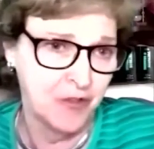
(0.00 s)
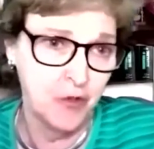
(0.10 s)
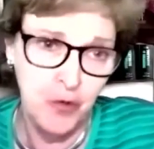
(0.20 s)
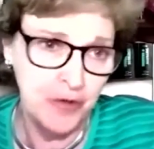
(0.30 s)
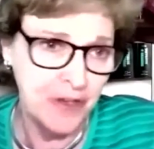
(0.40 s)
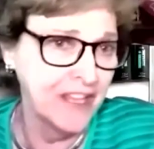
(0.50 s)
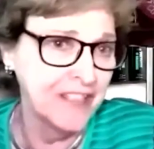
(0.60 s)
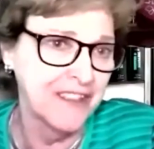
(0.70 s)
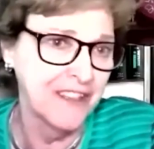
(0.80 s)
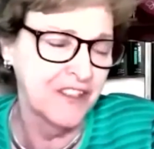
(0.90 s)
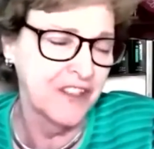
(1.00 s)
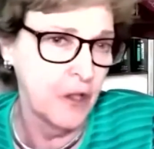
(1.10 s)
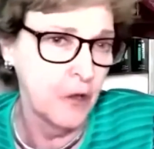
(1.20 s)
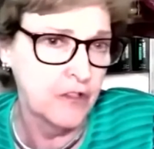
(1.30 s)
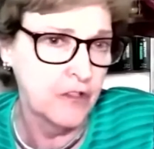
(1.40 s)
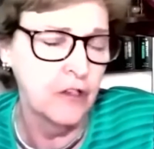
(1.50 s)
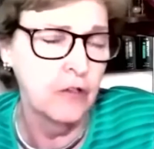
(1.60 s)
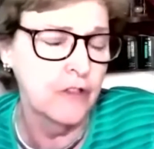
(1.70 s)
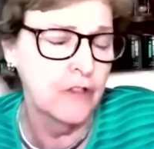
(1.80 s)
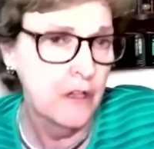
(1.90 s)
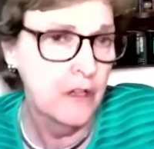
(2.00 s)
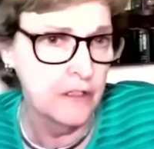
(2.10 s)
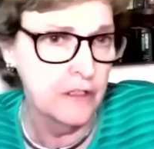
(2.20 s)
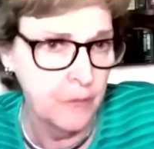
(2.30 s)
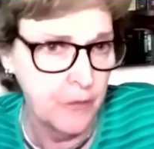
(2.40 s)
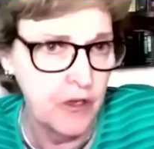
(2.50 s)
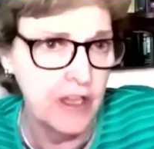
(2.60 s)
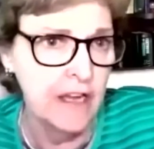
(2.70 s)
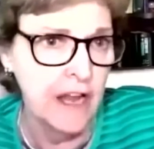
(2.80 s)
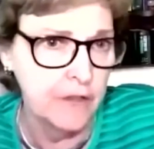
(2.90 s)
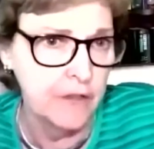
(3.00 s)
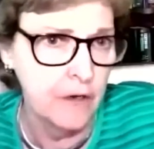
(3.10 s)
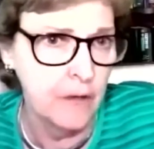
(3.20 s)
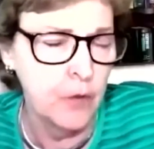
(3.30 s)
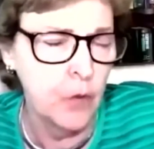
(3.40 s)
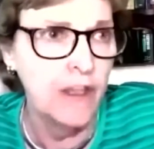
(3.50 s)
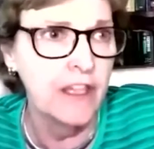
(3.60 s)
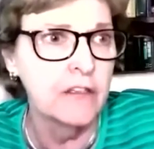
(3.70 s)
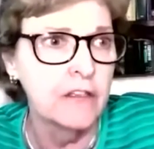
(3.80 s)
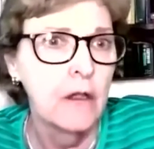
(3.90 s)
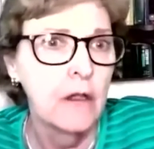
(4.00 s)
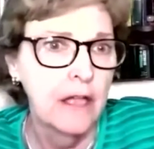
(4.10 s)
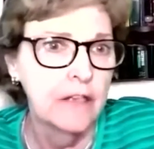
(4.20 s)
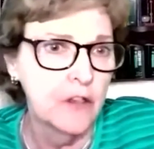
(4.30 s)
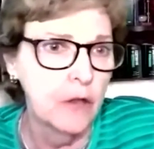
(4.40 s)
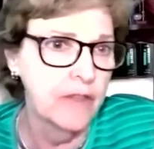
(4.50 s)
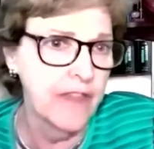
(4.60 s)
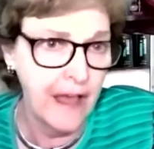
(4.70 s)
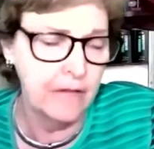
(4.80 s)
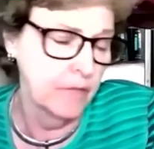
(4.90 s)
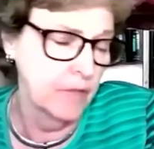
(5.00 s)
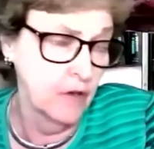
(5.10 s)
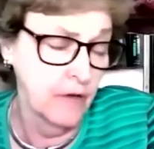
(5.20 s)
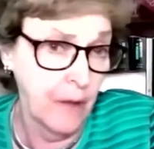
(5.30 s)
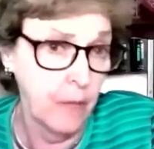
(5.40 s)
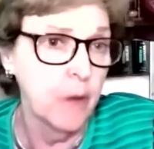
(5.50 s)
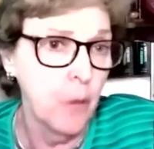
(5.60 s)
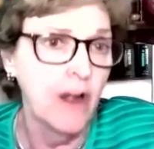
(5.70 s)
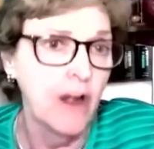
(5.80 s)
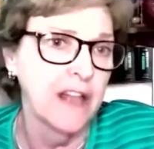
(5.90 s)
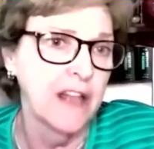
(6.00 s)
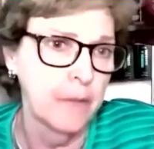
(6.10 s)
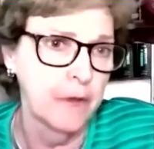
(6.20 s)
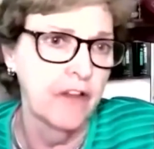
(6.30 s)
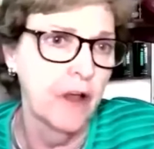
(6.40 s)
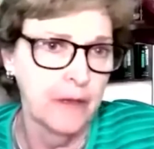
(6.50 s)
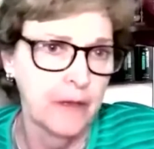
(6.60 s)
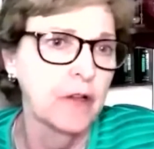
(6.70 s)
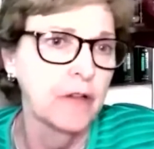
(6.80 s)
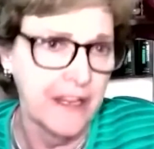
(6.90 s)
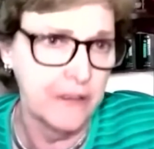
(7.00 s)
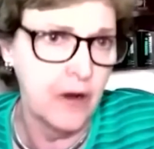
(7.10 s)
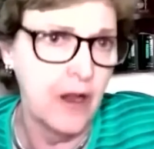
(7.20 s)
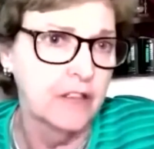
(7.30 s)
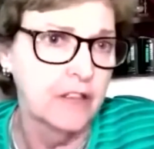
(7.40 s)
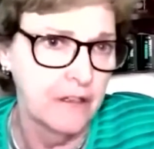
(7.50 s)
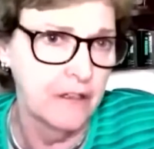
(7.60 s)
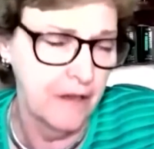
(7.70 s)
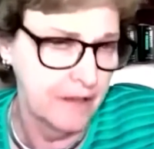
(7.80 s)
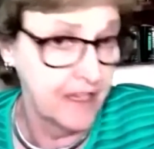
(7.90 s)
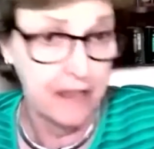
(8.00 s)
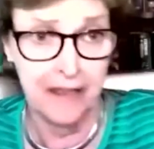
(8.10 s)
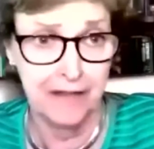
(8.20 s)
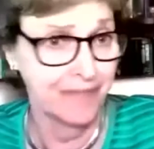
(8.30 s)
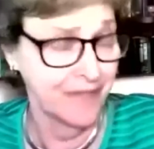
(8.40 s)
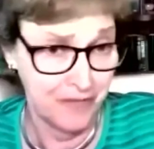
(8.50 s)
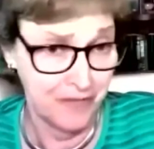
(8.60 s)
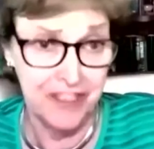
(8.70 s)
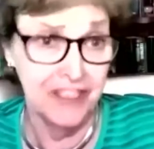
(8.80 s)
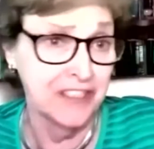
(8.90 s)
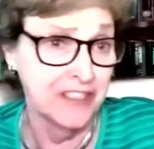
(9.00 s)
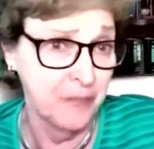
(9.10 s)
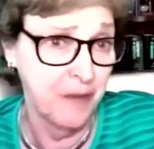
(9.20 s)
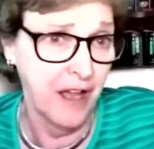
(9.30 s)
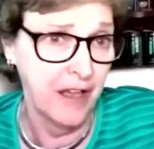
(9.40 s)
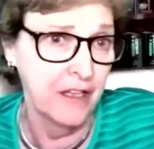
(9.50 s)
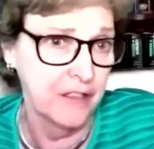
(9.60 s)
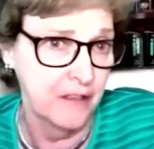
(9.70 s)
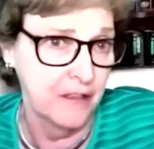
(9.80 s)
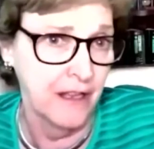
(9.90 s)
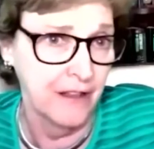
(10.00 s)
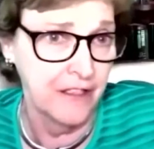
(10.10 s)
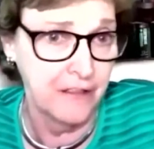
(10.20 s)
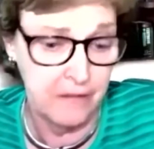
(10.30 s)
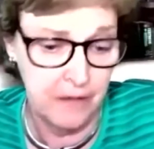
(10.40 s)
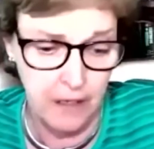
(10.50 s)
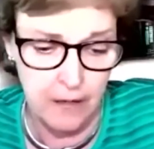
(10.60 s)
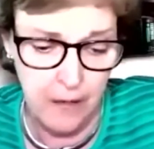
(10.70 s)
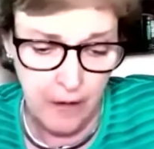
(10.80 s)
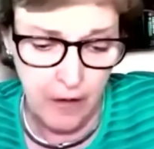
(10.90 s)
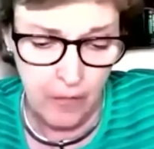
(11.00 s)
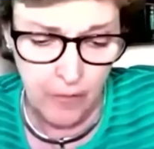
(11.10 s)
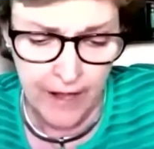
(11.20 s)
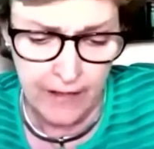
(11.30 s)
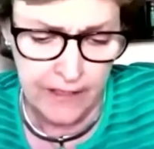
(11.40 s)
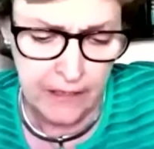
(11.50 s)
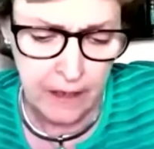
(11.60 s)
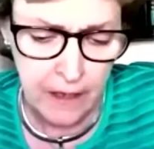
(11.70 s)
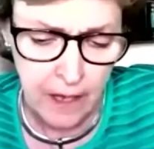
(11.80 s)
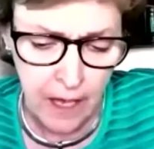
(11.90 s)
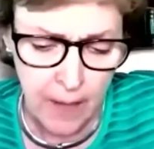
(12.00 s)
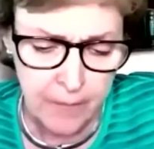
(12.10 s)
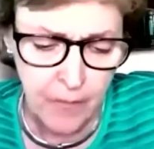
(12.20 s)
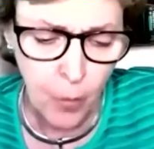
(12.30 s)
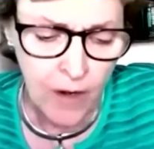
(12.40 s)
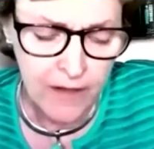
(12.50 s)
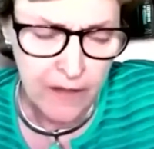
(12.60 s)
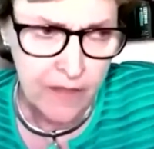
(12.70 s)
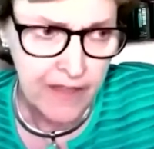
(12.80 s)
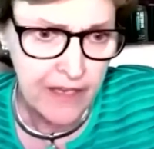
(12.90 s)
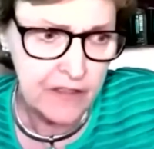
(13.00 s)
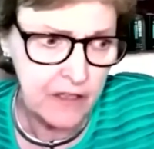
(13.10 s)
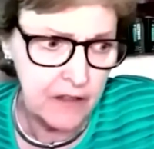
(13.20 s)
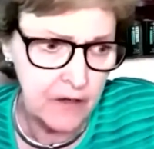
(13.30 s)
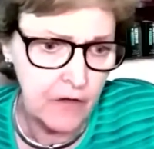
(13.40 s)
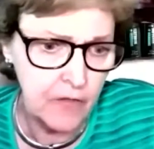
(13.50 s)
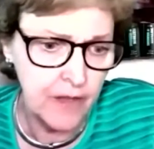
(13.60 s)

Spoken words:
toolkits that CEOs can use to communicate out to their employees. And so that that would be one example of helping build that trust and say, hey, CDC's behind this, and let's all rally. One of the things that there